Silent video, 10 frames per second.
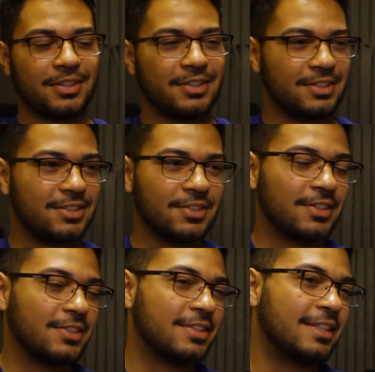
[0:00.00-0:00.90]
close, so
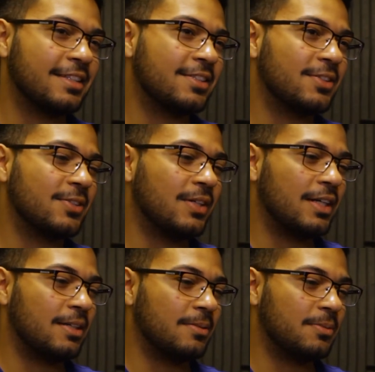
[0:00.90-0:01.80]
close. And so
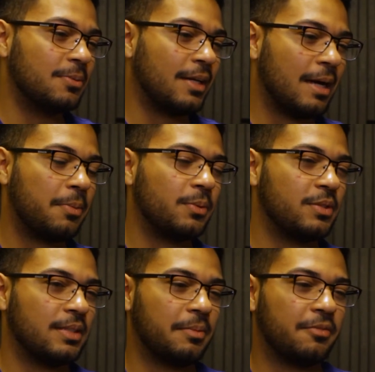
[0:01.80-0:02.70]
what happened
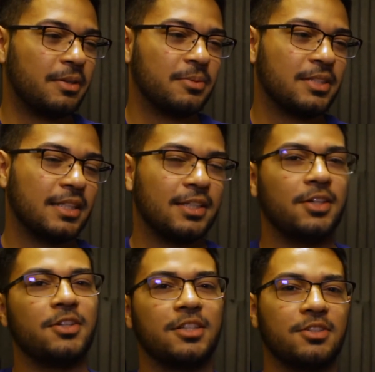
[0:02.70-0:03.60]
was that my friend was like,
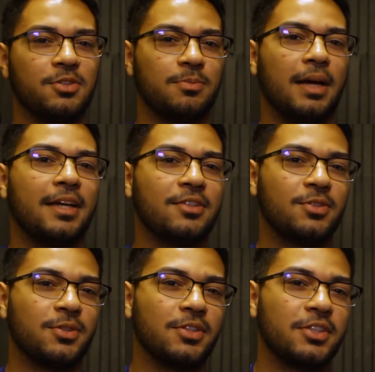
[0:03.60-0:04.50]
yo, you can just use my
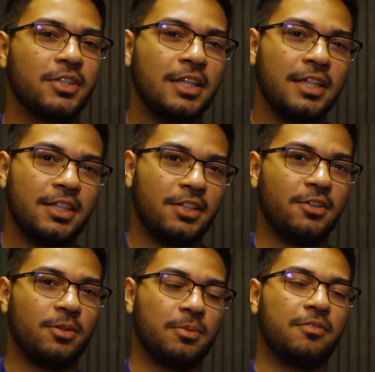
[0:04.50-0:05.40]
controller, you
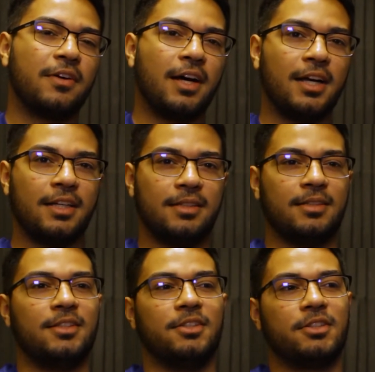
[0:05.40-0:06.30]
know, it'll be fine,
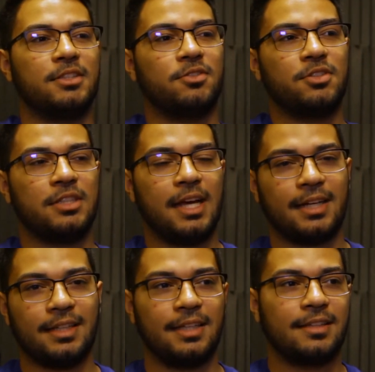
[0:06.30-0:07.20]
you know, because it'll just
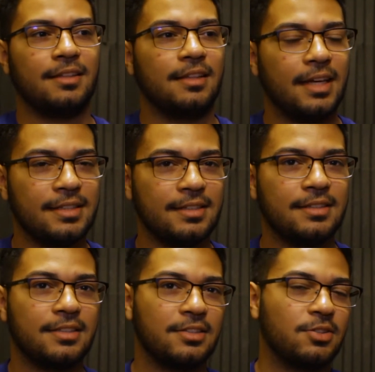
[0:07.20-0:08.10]
act like the
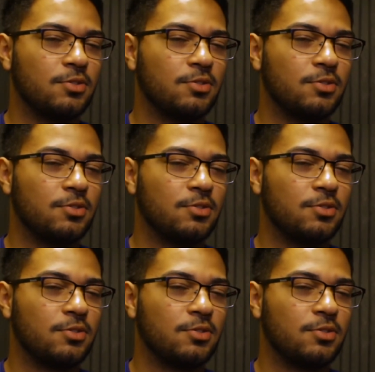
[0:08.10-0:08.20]
license, and as